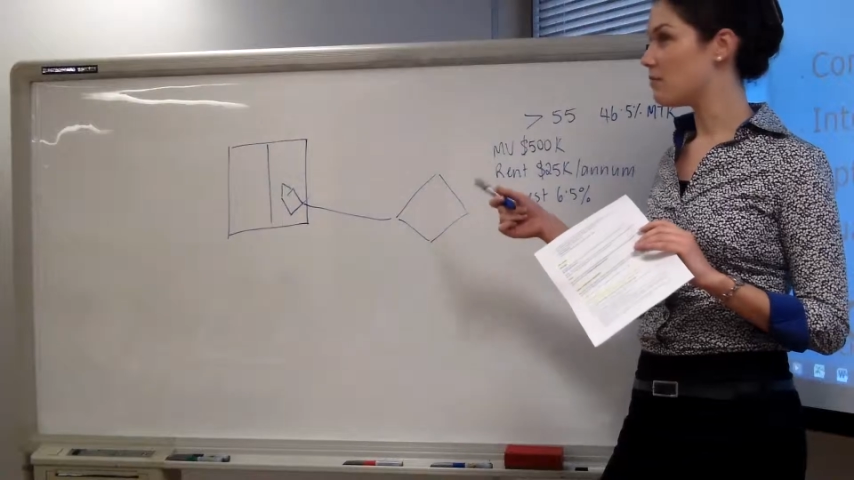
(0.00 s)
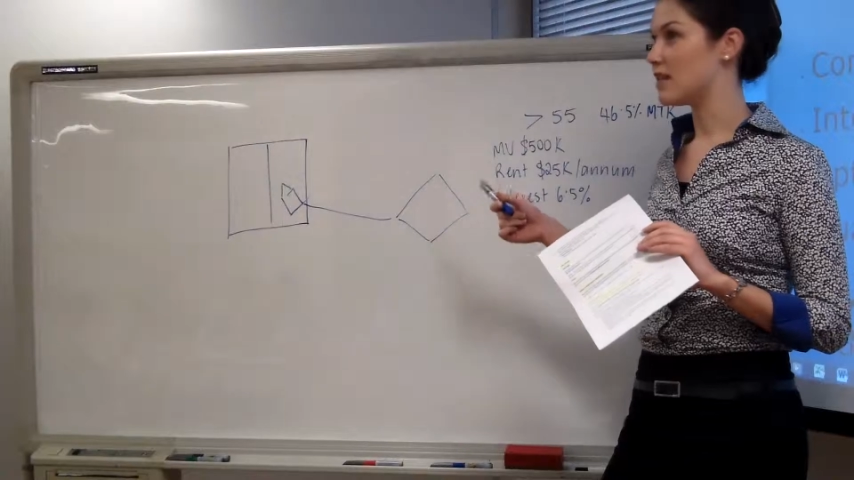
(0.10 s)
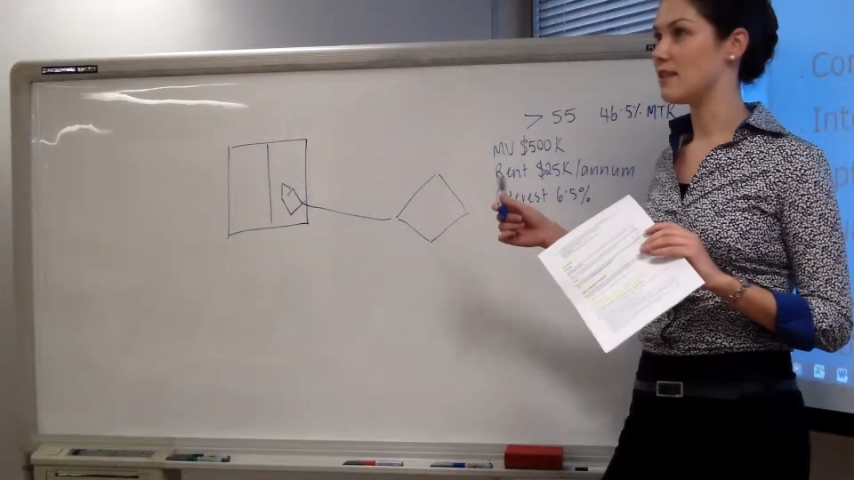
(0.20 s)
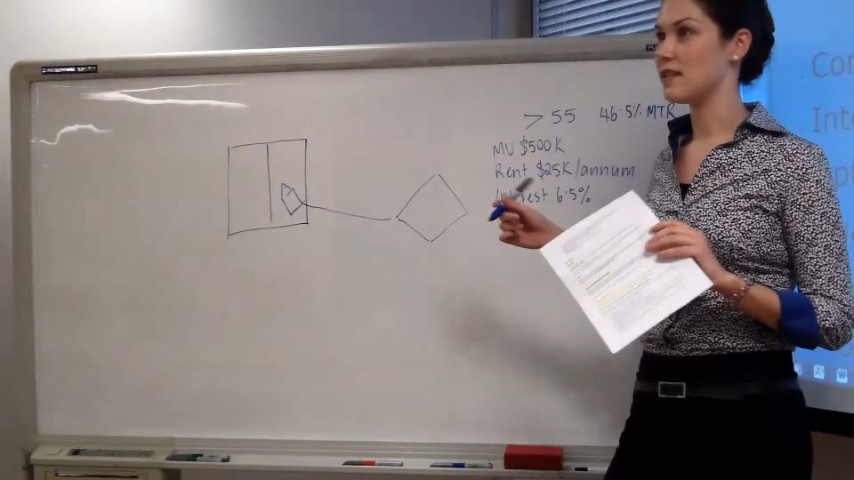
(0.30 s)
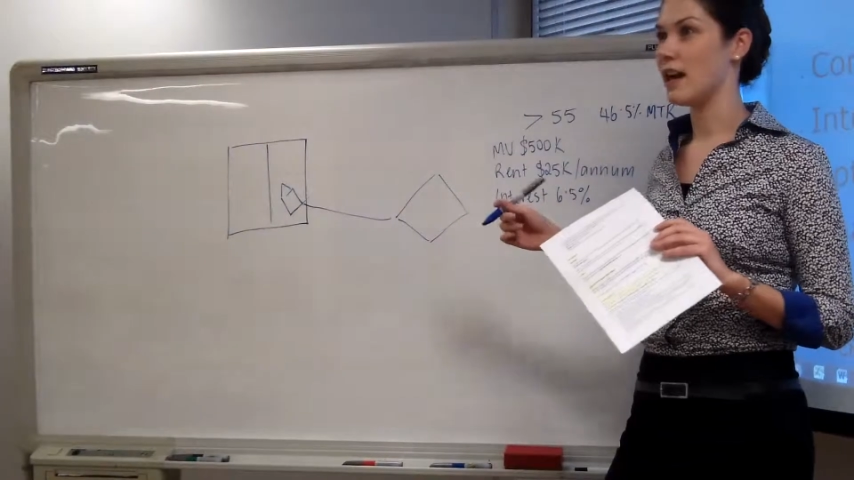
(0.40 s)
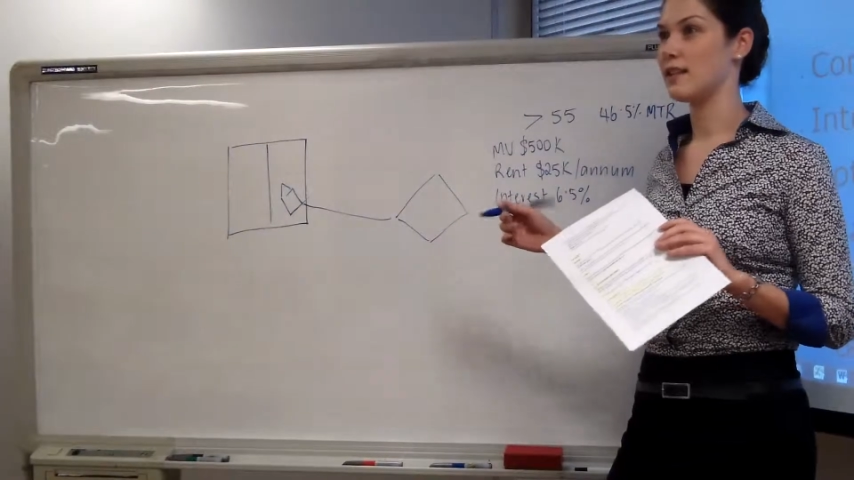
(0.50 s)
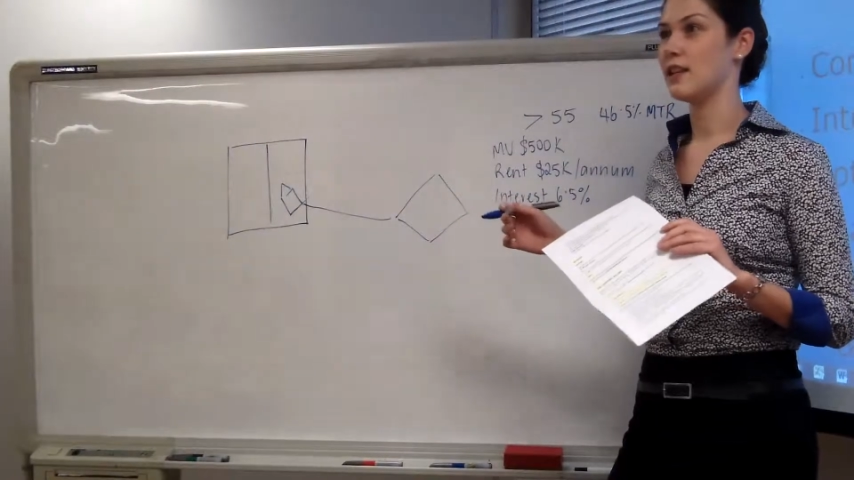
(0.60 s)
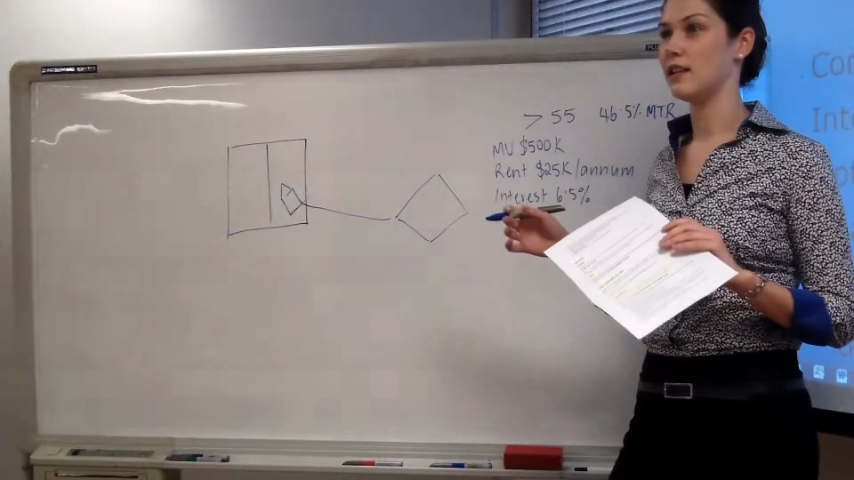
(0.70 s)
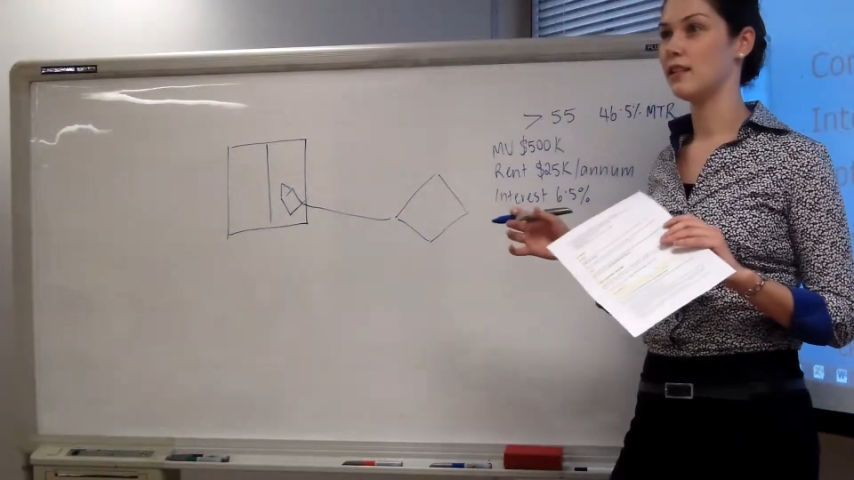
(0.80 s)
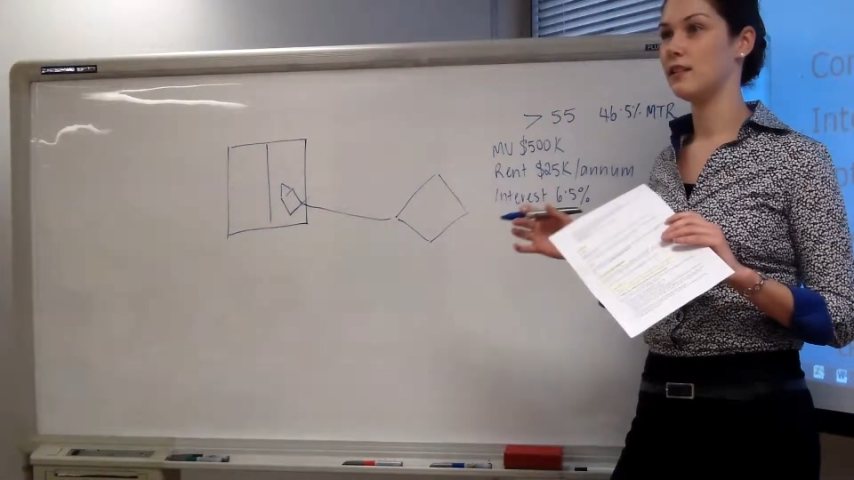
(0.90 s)
business
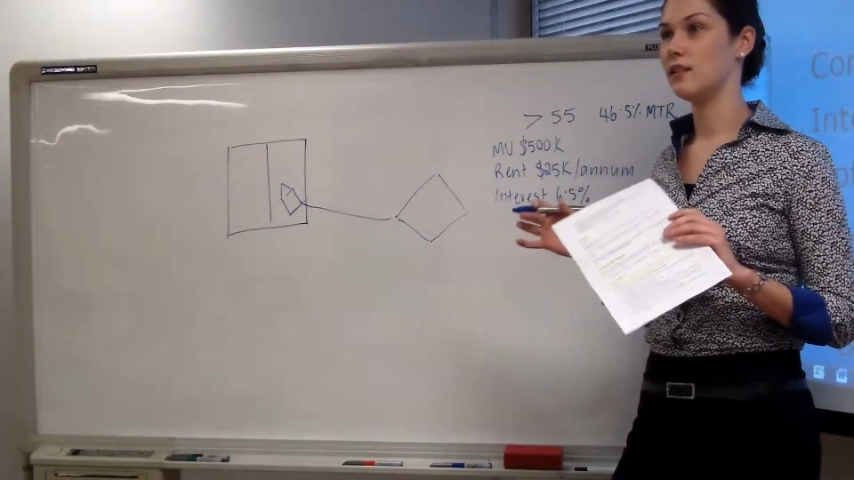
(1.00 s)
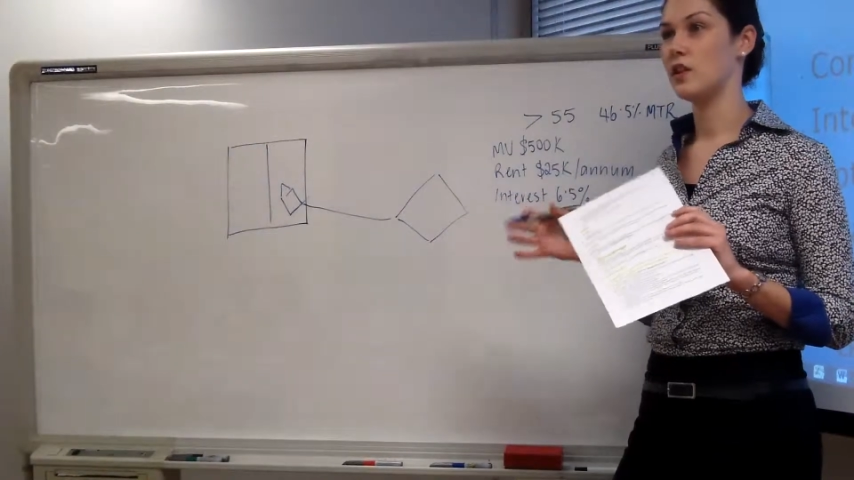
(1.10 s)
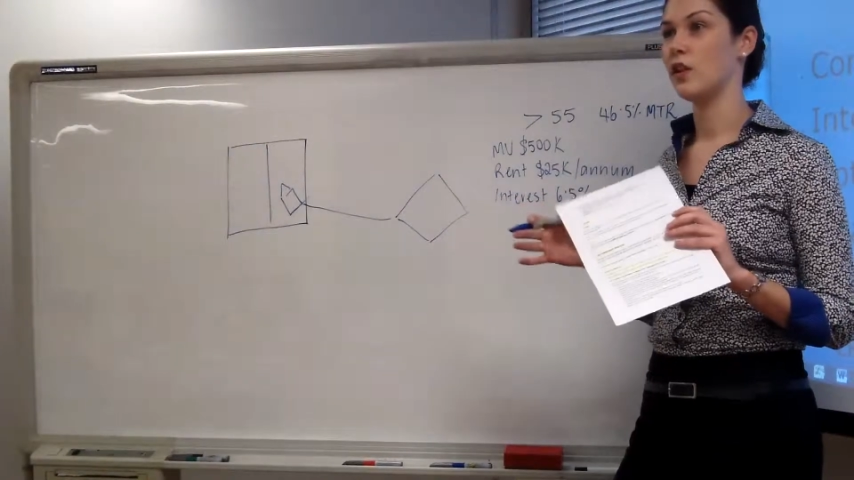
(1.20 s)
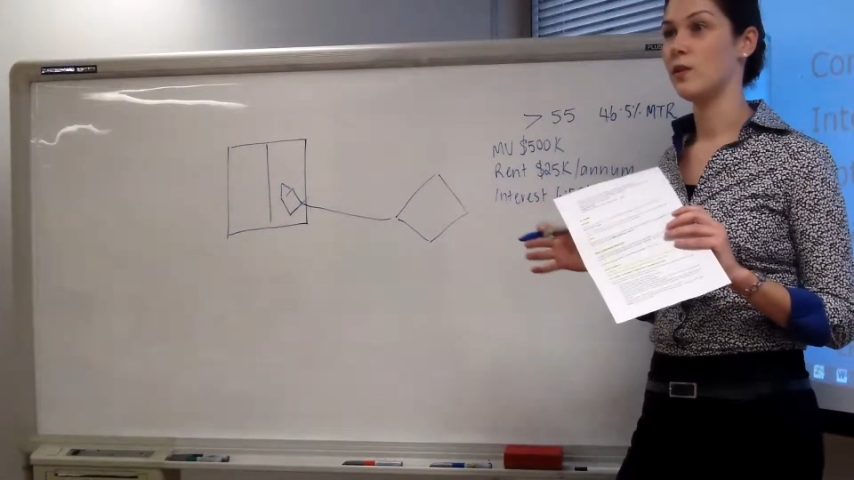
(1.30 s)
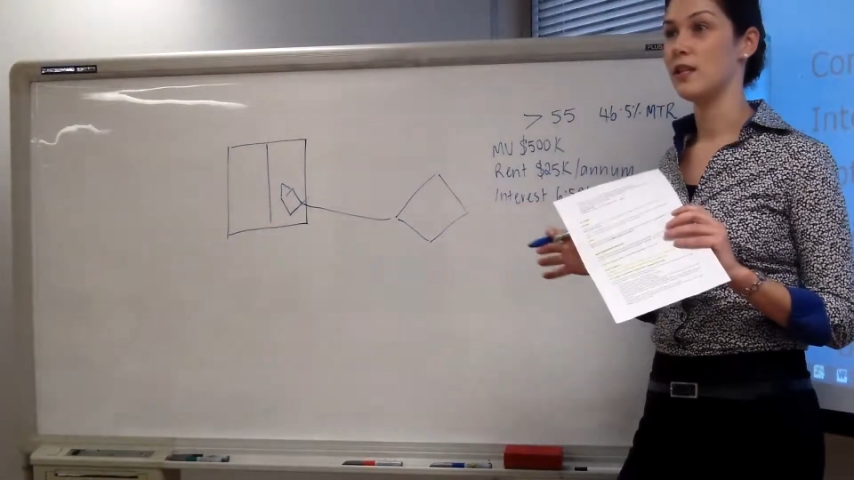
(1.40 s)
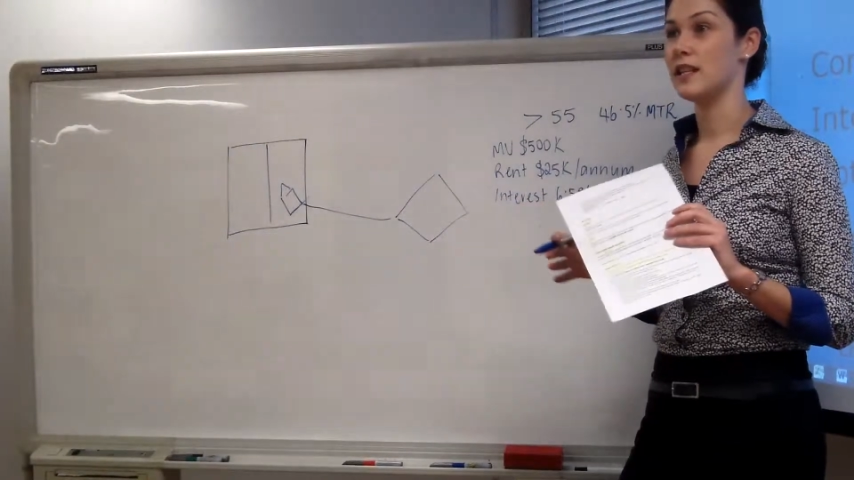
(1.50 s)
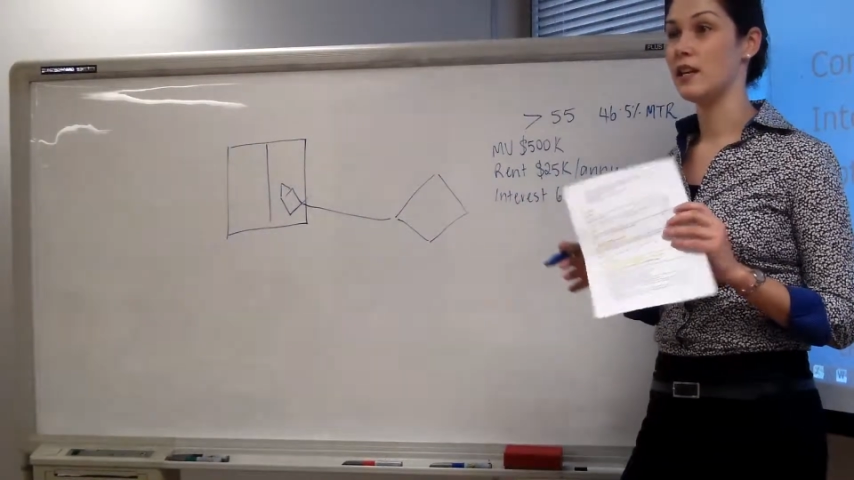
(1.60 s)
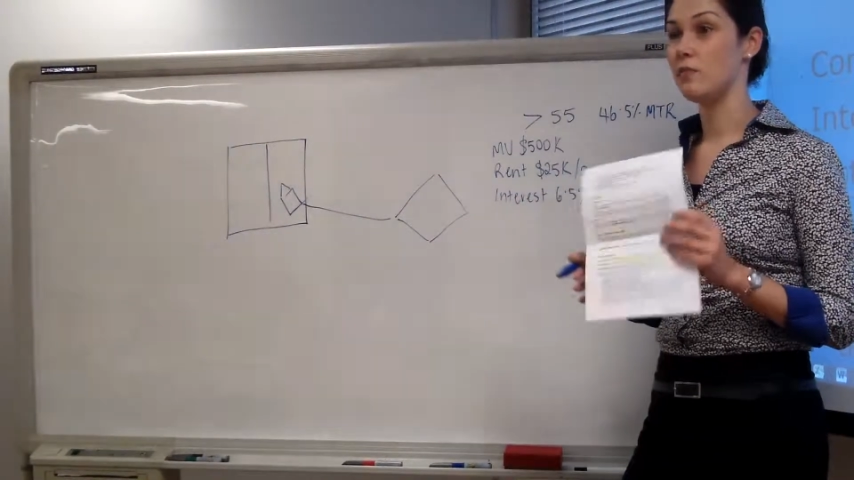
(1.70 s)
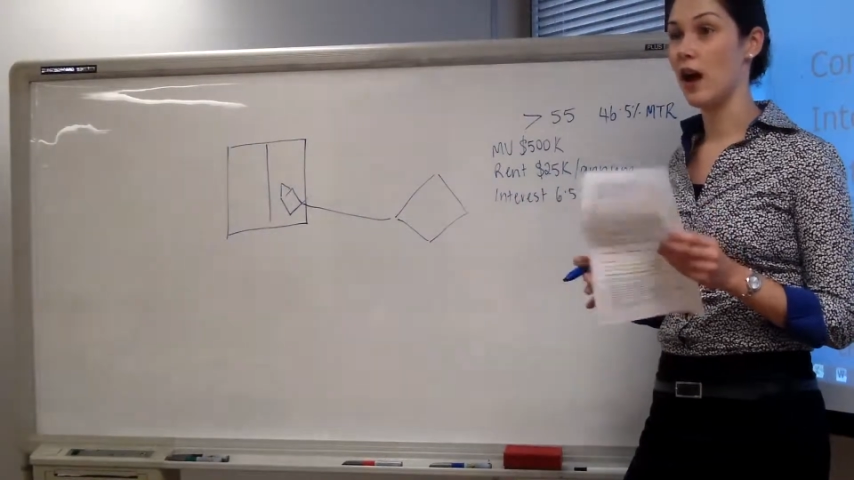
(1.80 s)
asset secures any